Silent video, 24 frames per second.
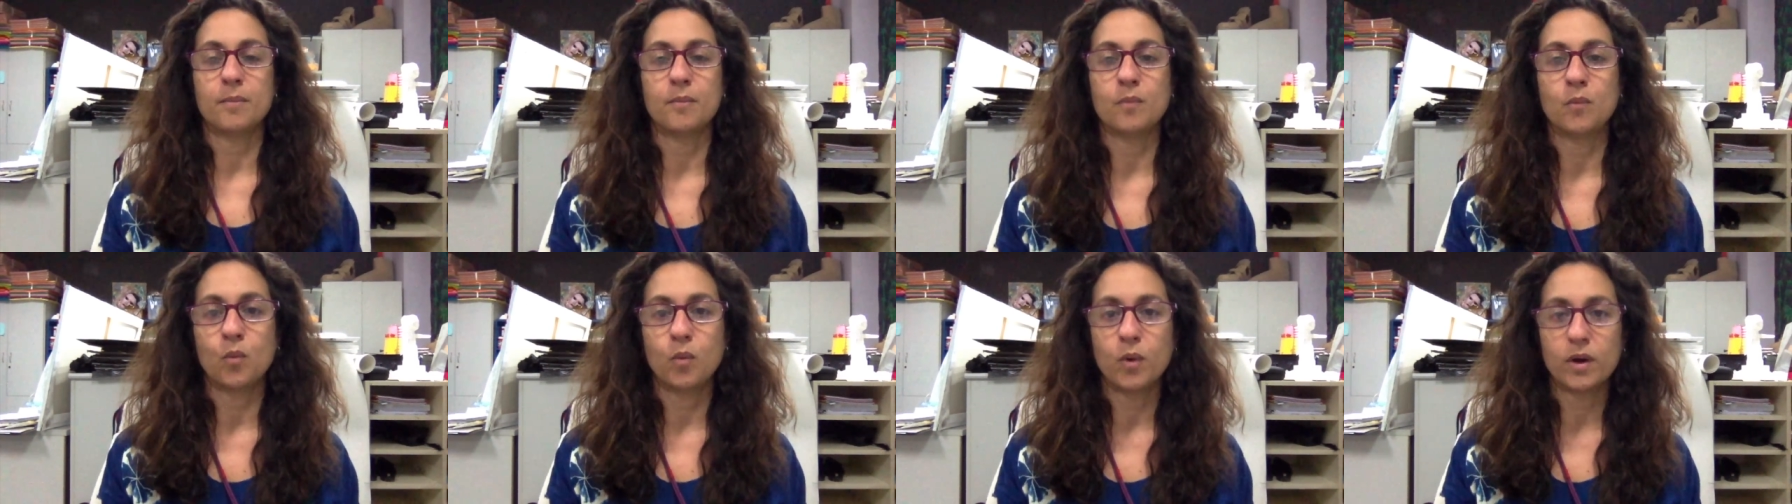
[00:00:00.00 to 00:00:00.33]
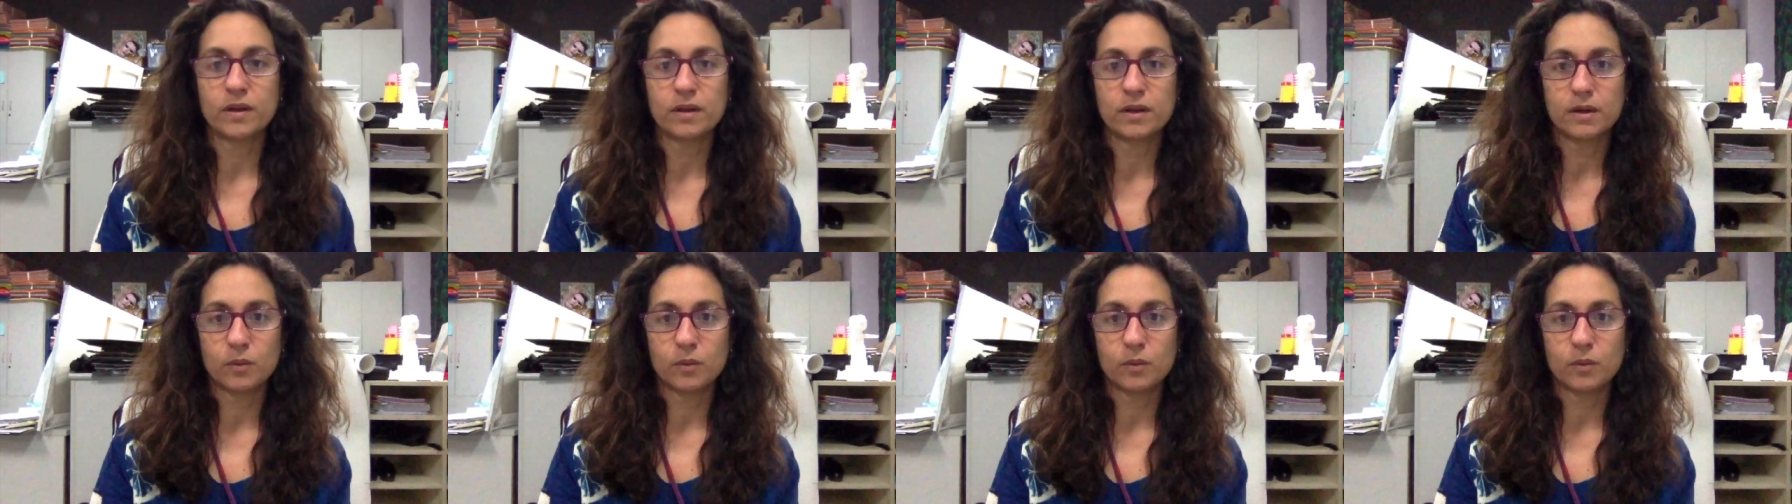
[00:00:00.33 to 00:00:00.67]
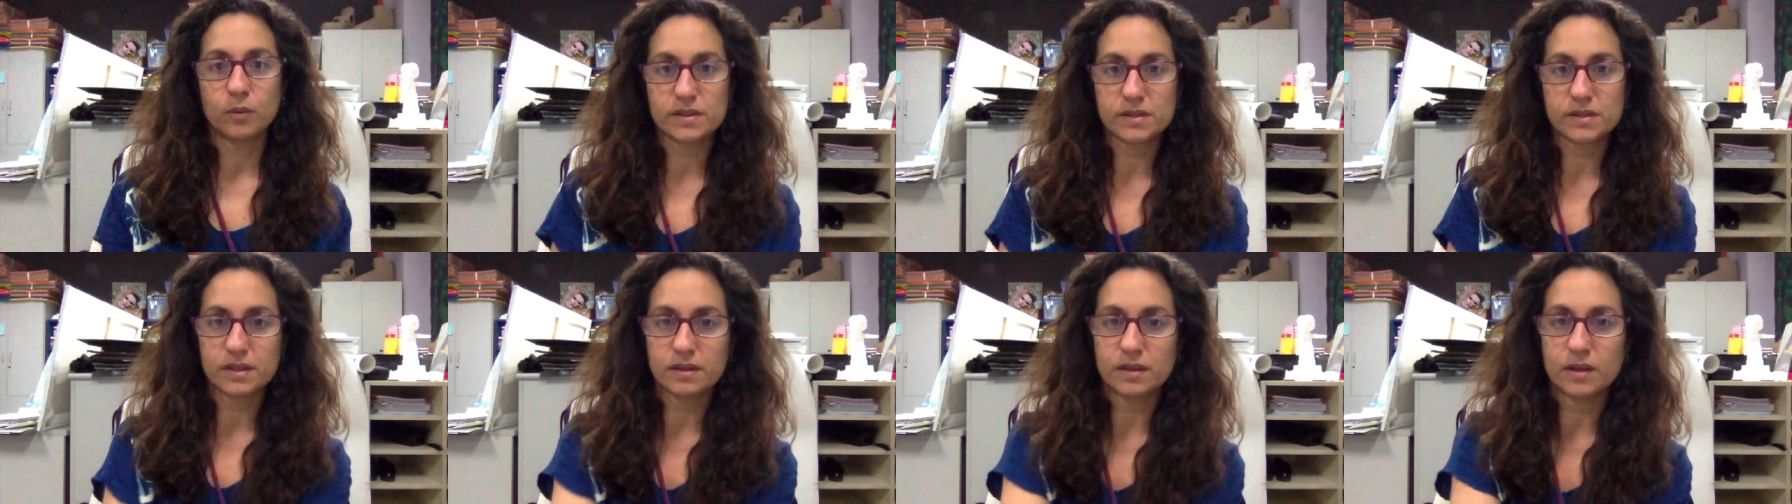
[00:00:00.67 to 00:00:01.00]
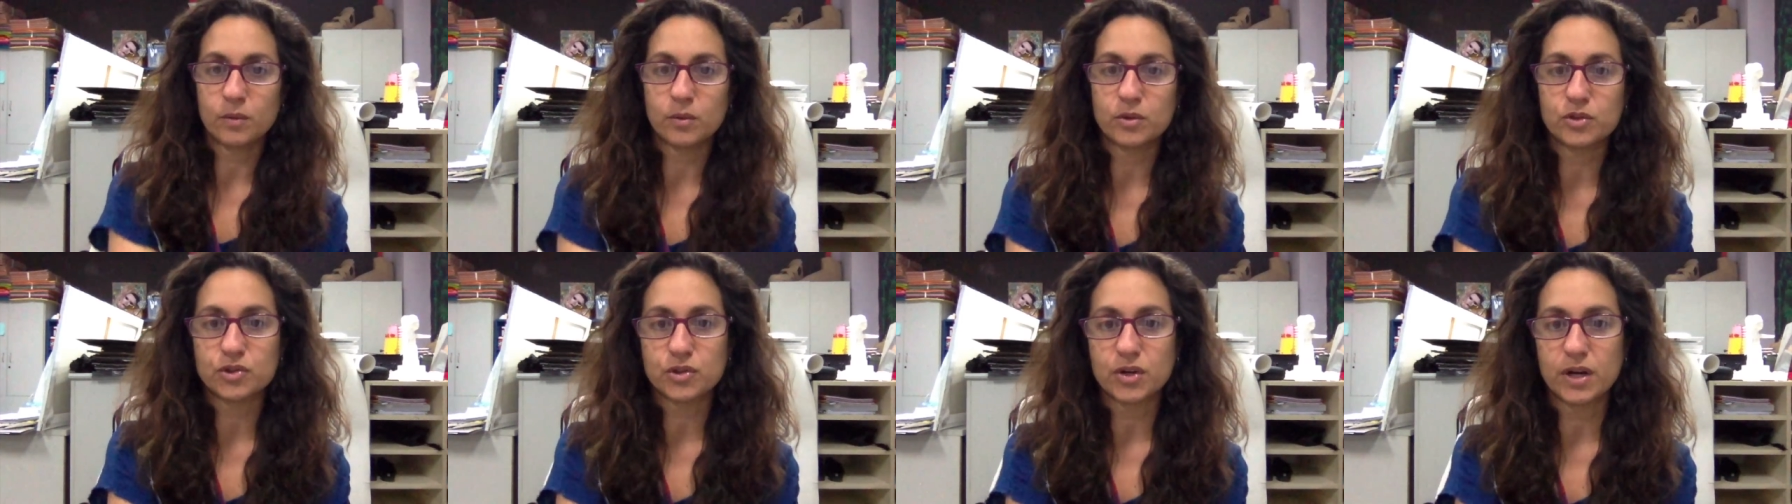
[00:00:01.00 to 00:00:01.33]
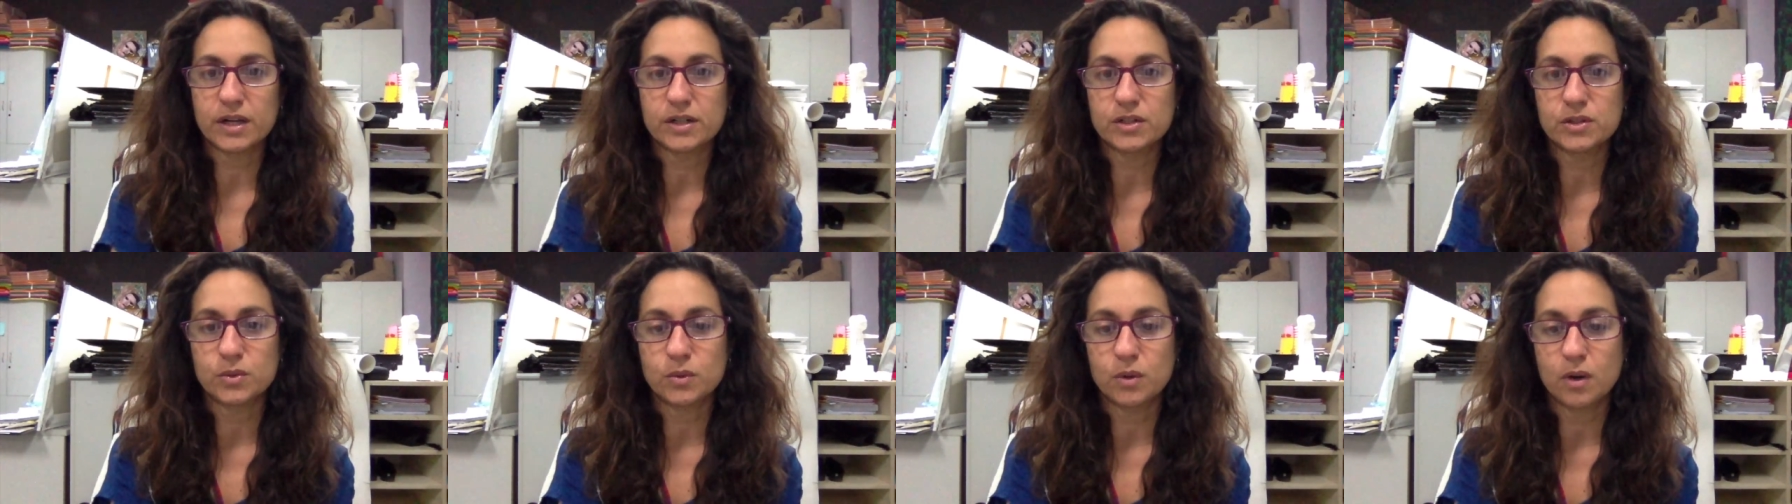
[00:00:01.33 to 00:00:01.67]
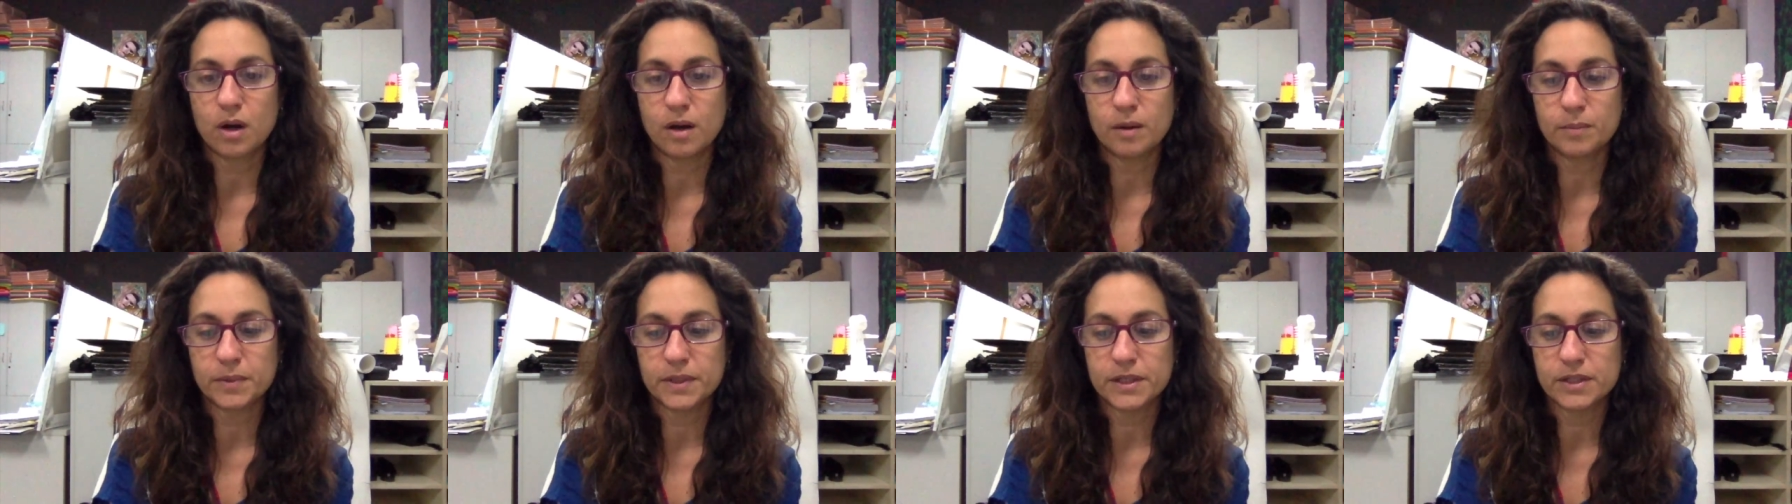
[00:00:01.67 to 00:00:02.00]
what it was that they were trying to
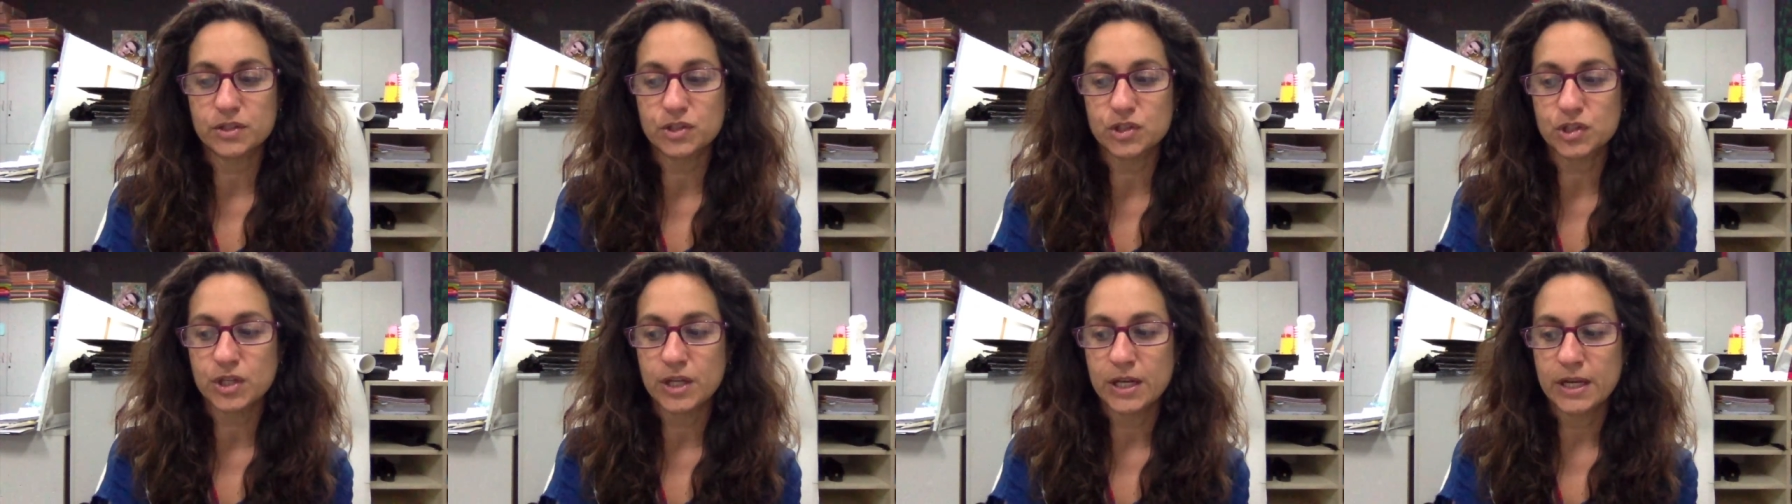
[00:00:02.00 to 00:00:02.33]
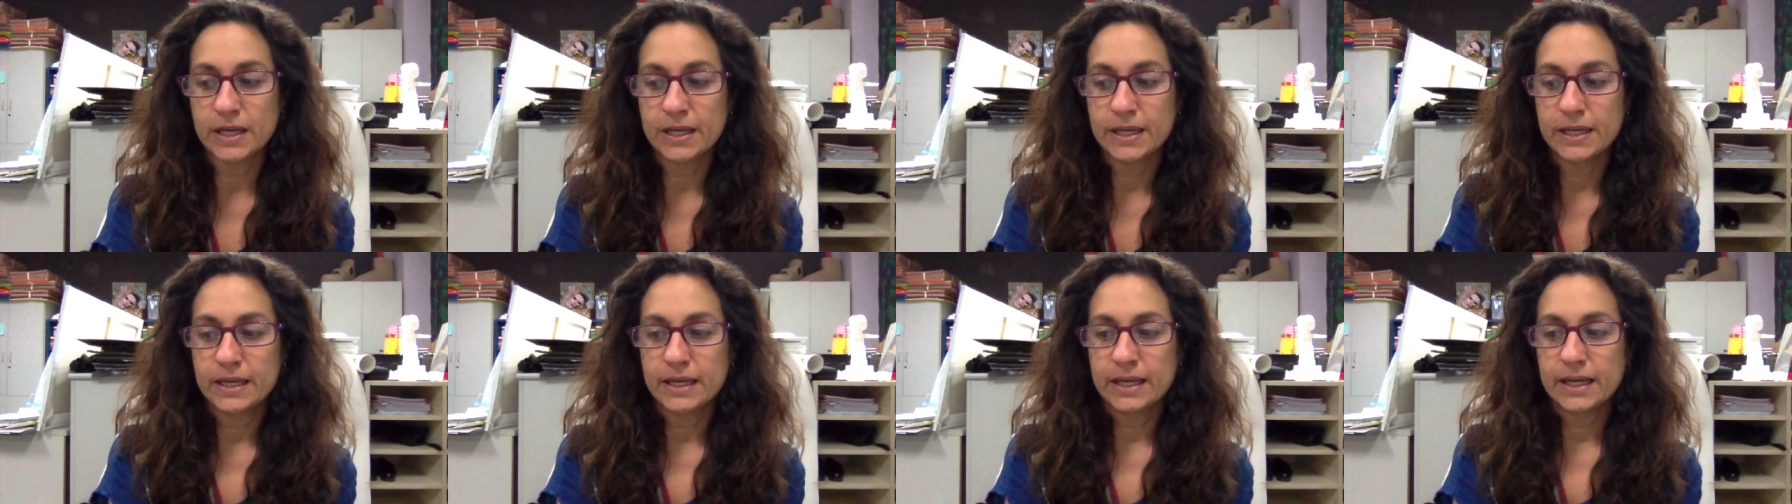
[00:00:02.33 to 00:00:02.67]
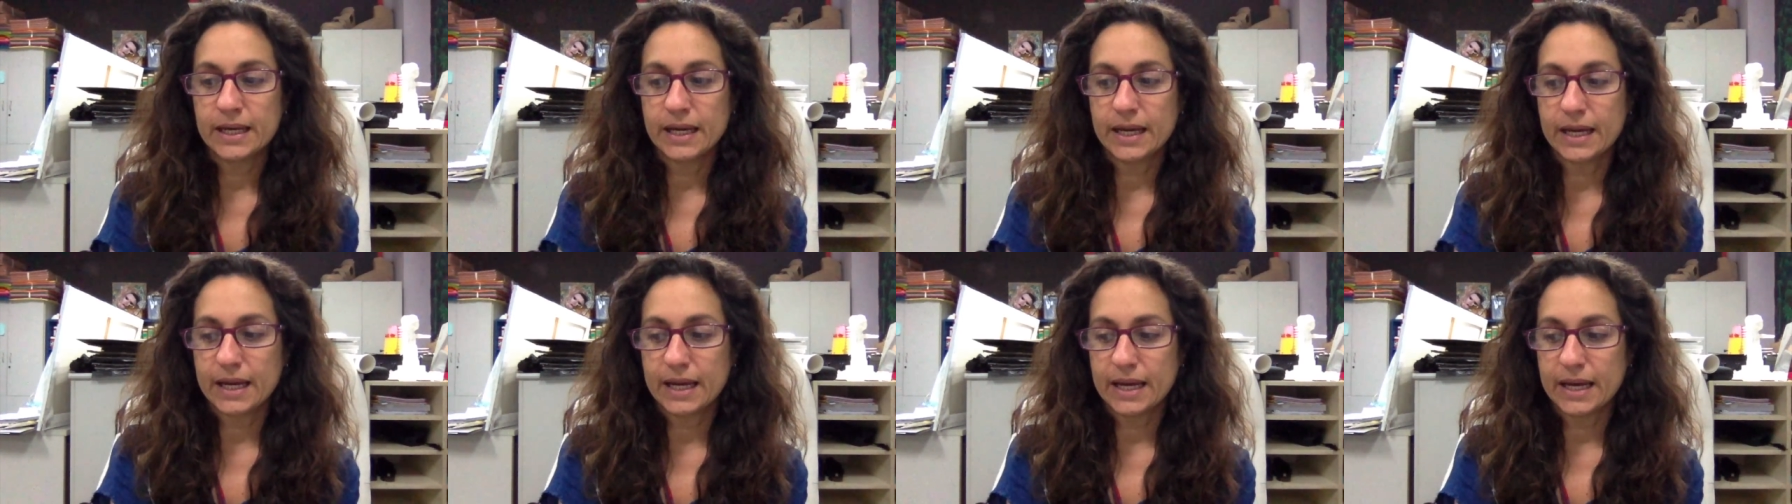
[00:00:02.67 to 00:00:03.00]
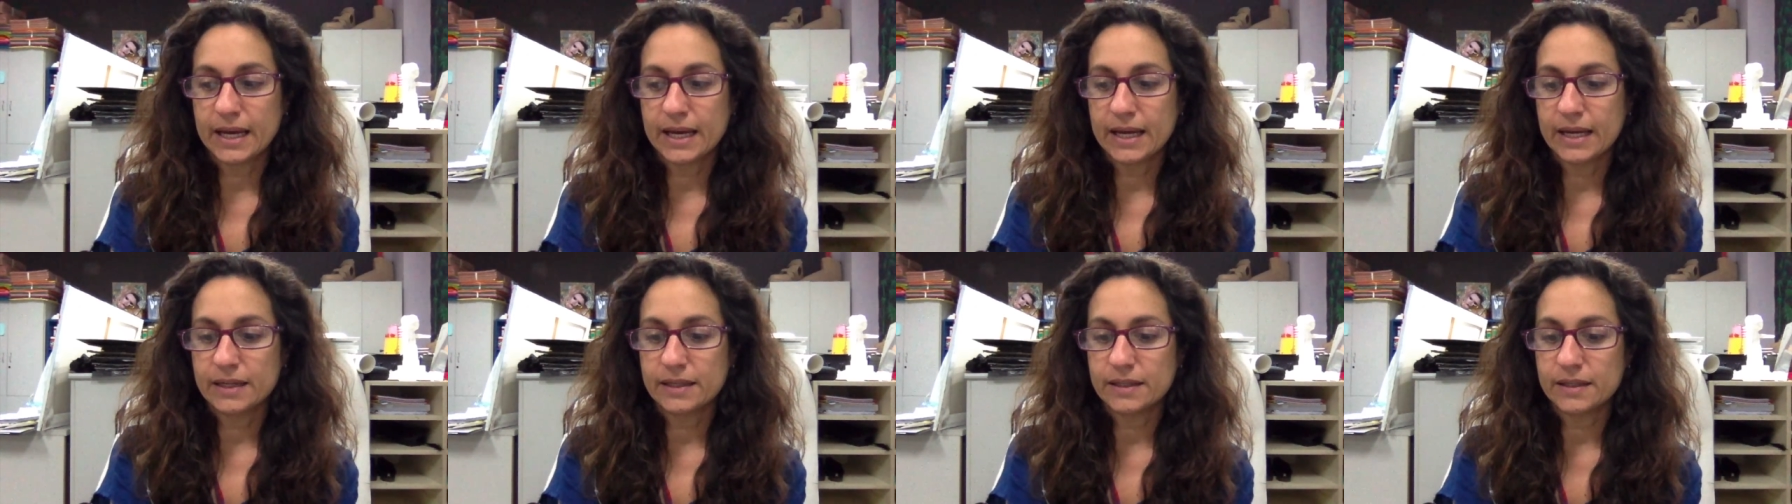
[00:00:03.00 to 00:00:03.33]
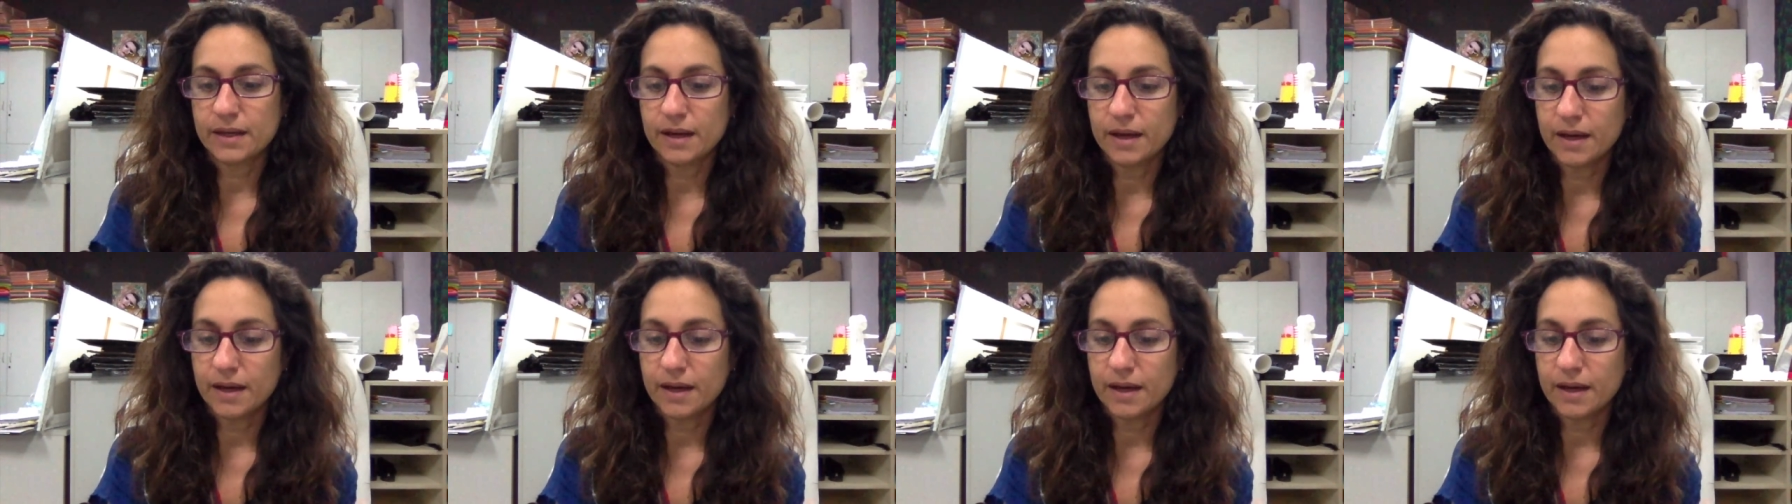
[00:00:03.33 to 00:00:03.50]
accomplish. And